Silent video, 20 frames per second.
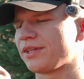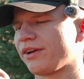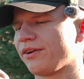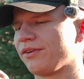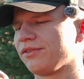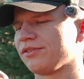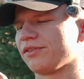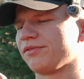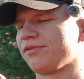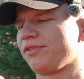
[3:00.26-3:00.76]

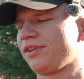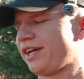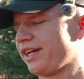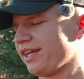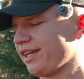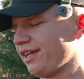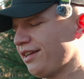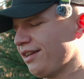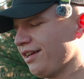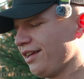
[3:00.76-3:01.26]
arrows are
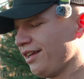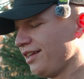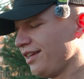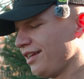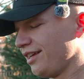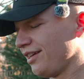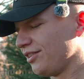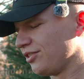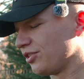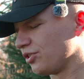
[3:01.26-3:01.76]
flying,
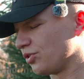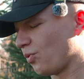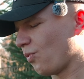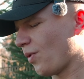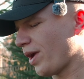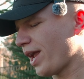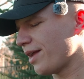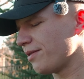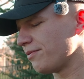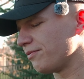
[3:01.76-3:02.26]
just
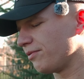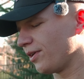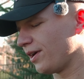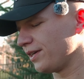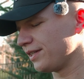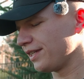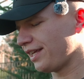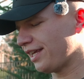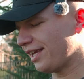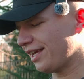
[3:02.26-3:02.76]
waiting for
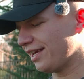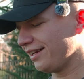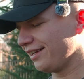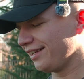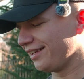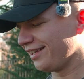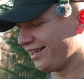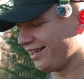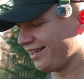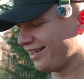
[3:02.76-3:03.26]
it to hit.
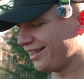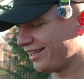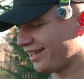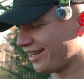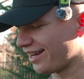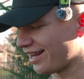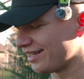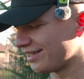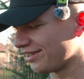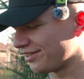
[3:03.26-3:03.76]

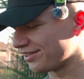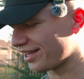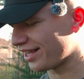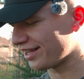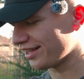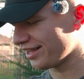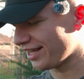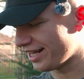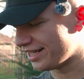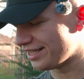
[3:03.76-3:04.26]
And there's
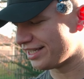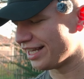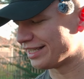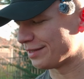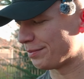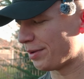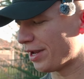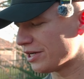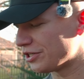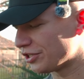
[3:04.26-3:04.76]
that
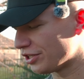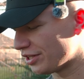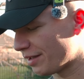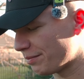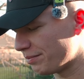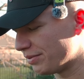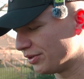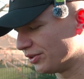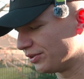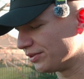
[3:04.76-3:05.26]
anticipation
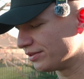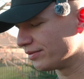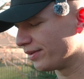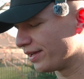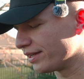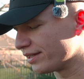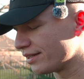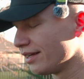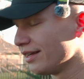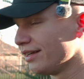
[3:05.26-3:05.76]
that builds,
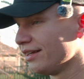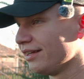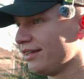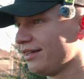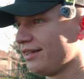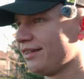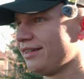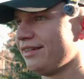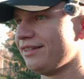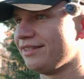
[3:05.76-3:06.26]
like,
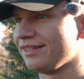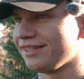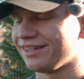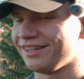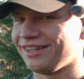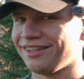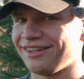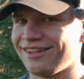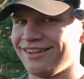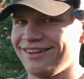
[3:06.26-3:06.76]
is it
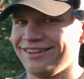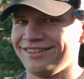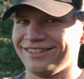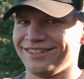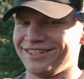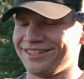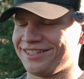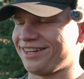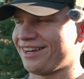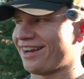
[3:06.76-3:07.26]
gonna hit?
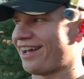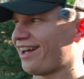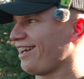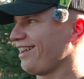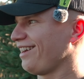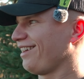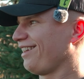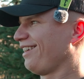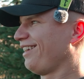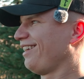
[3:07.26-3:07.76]
Is it
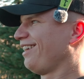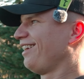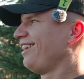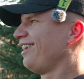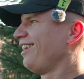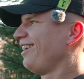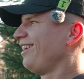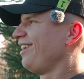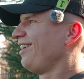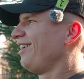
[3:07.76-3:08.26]
not?
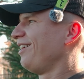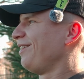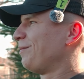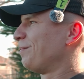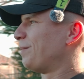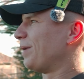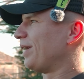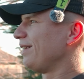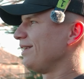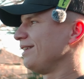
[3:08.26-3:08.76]

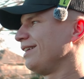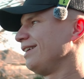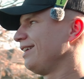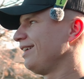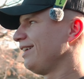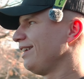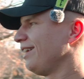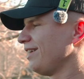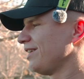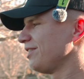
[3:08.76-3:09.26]
But
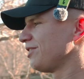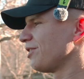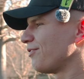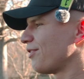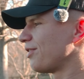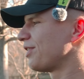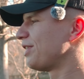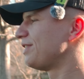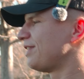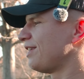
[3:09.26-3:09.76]
so
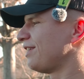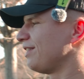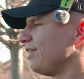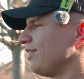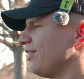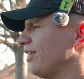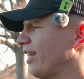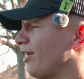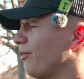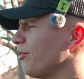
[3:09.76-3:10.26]
far these are hitting
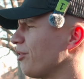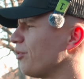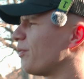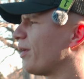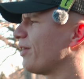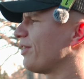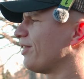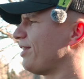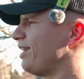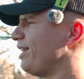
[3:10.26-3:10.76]
good. I don't know
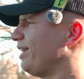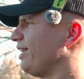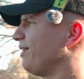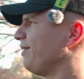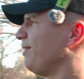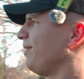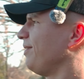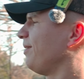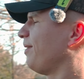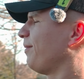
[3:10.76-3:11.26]
where they're
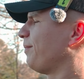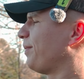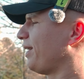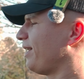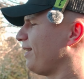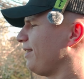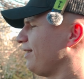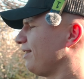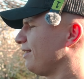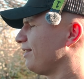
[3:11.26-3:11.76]
hitting,
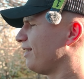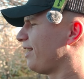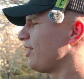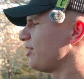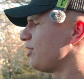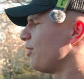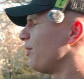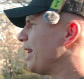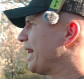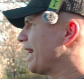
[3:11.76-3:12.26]
but I
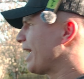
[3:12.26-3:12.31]
just know that